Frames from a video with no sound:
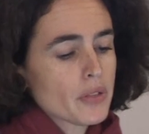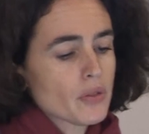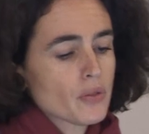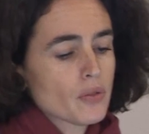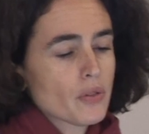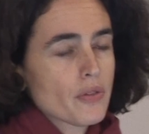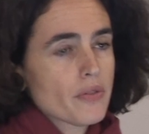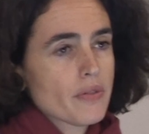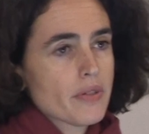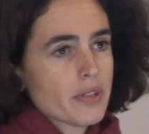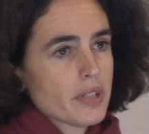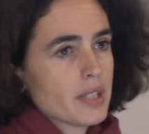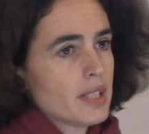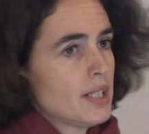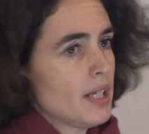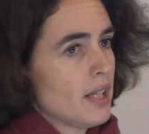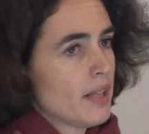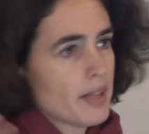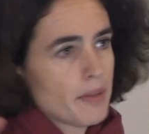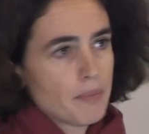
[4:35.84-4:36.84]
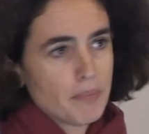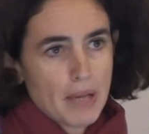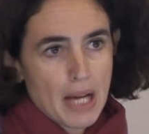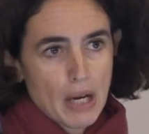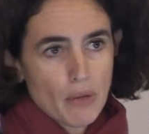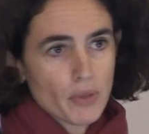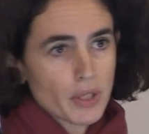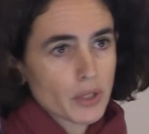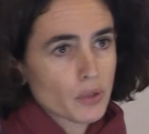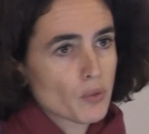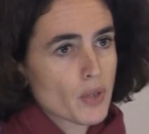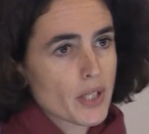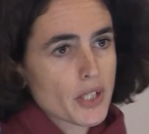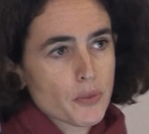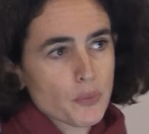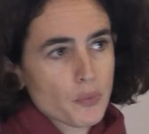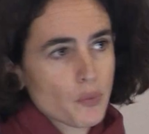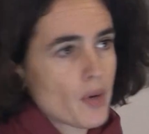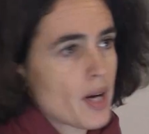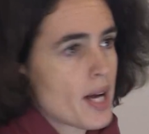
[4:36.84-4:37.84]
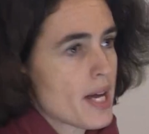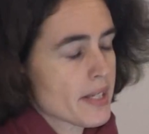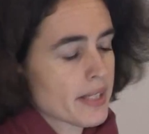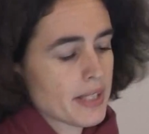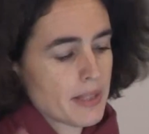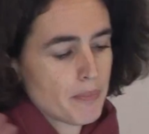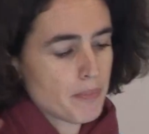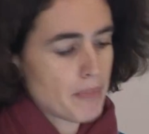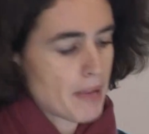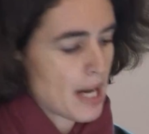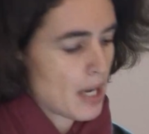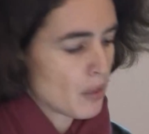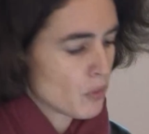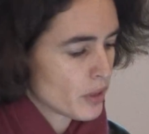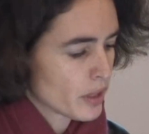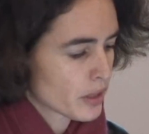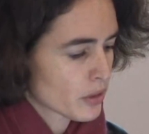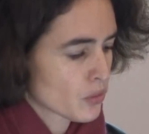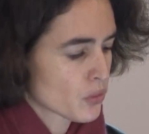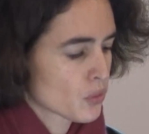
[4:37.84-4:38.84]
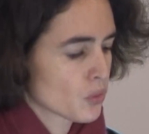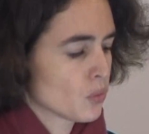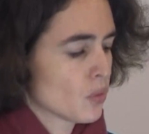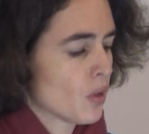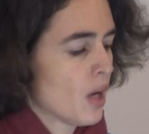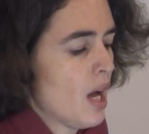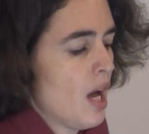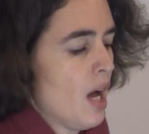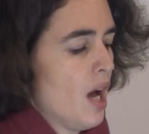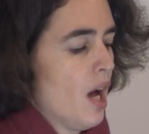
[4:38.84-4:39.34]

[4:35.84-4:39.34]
to conceal, the power to express, the power to